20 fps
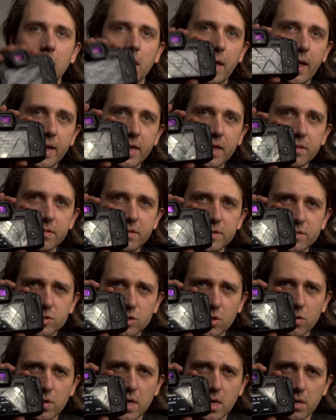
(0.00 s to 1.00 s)
I get this
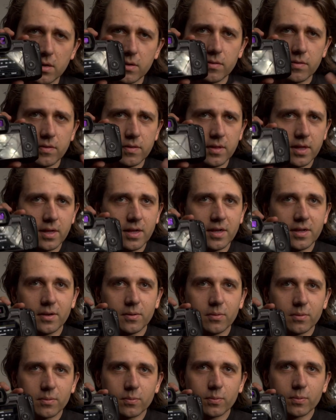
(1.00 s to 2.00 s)
screen,
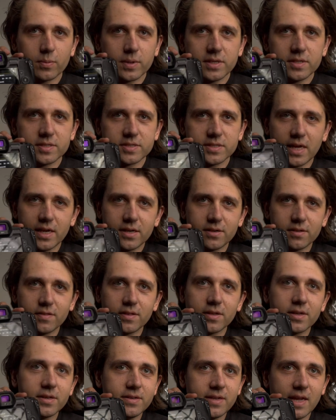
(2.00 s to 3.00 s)
the reset
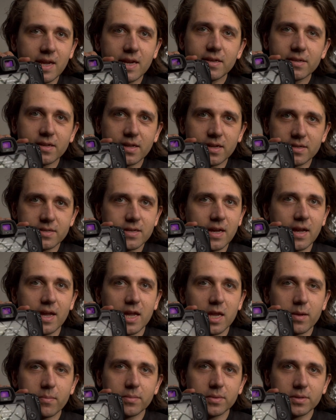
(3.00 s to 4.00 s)
the date and
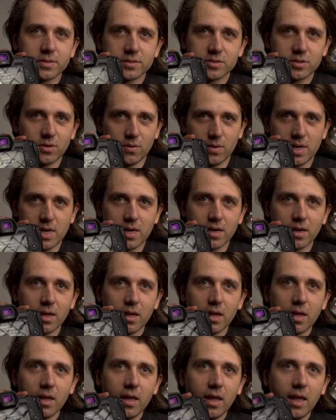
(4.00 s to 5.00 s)
time screen.
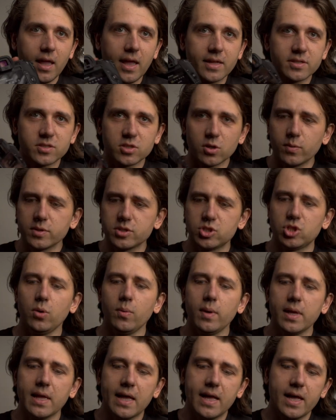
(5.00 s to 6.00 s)
And so what's
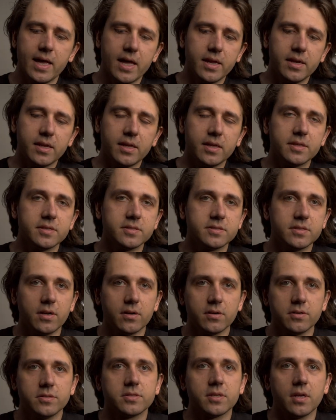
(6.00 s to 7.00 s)
going on is
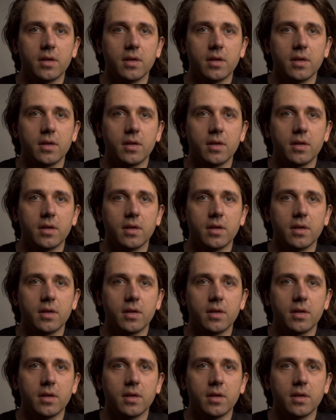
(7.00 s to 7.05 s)
there's